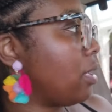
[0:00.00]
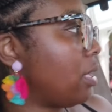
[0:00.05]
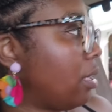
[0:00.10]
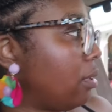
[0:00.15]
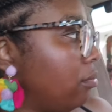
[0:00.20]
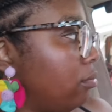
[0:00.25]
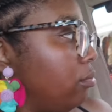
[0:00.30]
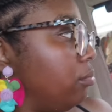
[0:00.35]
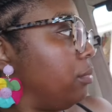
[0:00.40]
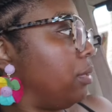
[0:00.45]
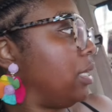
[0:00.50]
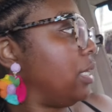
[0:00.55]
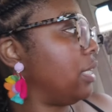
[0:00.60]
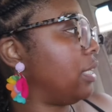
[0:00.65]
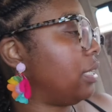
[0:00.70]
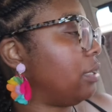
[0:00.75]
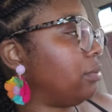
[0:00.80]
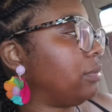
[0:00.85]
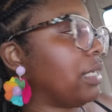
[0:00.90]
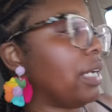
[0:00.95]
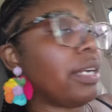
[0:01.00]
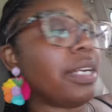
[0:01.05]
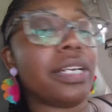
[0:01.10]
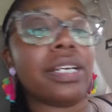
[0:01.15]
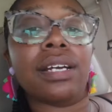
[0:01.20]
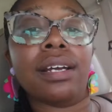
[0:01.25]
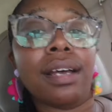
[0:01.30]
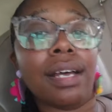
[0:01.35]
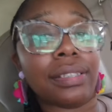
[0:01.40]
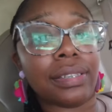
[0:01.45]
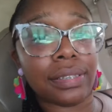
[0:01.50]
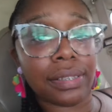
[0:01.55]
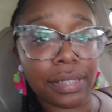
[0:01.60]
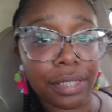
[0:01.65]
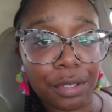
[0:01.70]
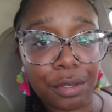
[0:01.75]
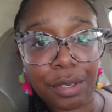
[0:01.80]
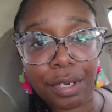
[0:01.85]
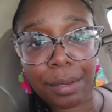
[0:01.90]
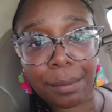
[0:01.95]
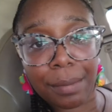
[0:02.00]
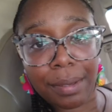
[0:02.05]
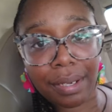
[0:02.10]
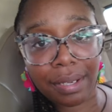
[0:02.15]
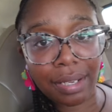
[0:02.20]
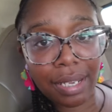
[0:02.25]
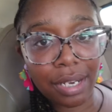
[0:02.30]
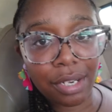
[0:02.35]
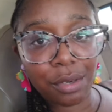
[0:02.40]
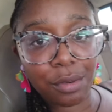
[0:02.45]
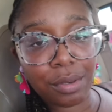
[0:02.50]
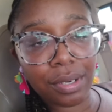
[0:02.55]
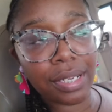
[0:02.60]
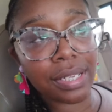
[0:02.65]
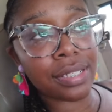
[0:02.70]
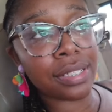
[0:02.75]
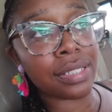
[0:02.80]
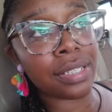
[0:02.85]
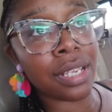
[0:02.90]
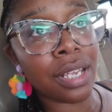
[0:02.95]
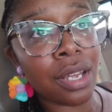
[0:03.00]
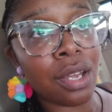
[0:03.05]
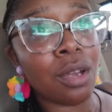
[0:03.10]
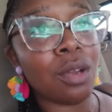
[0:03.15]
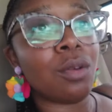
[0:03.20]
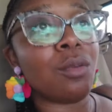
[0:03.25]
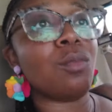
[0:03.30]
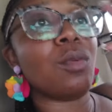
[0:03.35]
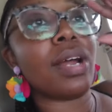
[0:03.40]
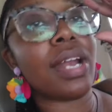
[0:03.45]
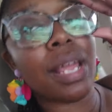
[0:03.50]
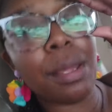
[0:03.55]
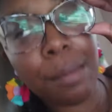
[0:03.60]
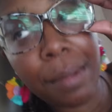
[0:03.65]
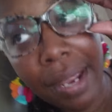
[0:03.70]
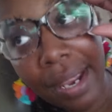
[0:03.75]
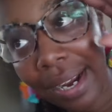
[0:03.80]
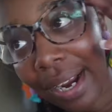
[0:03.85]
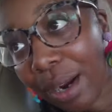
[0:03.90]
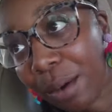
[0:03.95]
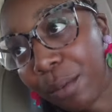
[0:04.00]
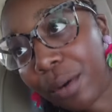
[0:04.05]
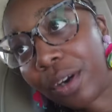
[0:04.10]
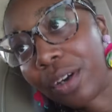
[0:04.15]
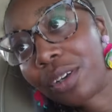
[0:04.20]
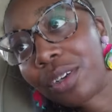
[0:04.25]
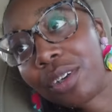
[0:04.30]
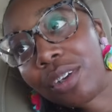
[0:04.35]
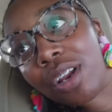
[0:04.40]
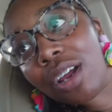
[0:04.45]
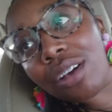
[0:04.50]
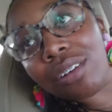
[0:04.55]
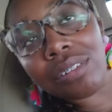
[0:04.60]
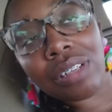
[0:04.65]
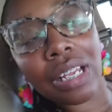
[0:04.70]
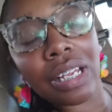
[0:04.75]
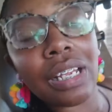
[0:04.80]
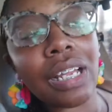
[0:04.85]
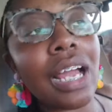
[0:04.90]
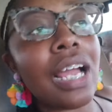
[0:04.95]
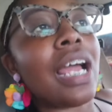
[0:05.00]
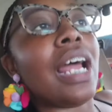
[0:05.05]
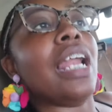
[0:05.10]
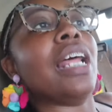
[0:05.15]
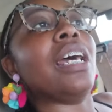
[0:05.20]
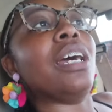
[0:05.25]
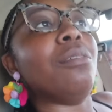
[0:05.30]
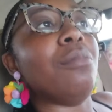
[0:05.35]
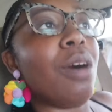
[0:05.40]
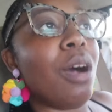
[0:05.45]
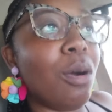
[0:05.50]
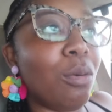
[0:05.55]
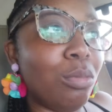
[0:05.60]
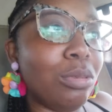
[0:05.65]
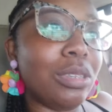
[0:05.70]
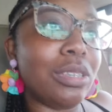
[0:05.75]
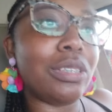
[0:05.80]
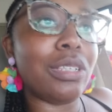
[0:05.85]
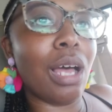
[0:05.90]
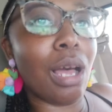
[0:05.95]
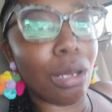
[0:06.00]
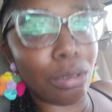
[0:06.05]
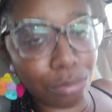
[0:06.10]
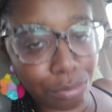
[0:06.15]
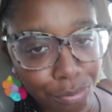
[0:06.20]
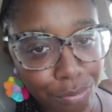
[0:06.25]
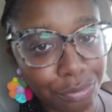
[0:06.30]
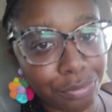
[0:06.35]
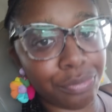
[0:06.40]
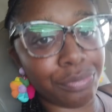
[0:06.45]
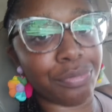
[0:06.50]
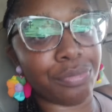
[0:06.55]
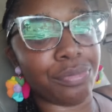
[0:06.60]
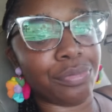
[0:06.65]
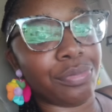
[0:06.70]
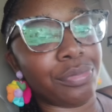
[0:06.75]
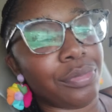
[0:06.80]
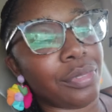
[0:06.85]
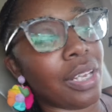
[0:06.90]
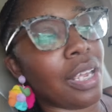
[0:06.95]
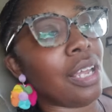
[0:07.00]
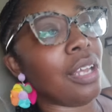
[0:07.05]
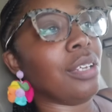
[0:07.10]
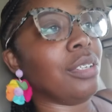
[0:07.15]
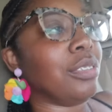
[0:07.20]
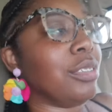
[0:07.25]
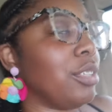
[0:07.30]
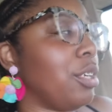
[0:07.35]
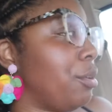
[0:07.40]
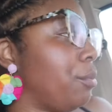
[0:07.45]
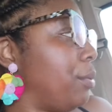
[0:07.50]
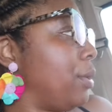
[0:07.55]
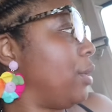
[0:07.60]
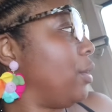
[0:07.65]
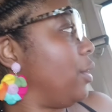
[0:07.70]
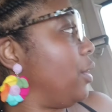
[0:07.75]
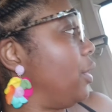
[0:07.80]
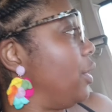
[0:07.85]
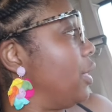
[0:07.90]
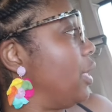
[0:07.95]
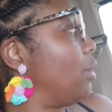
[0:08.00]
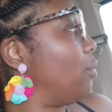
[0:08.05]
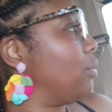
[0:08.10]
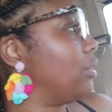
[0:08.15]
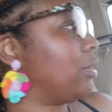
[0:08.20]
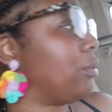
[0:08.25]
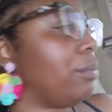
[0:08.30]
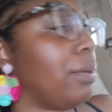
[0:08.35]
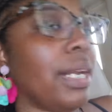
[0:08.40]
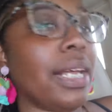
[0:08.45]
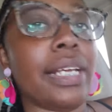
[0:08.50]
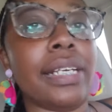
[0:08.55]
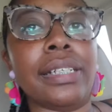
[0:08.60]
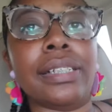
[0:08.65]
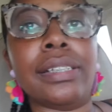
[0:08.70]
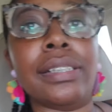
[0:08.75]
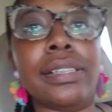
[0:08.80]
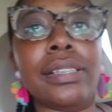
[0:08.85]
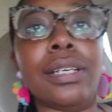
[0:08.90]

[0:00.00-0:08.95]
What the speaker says: Yeah. Honey, they was out here hustling. You hear me? They do this while they man at work, you know? Like, okay. I gotta come home with some. So, period. It wasn't playing.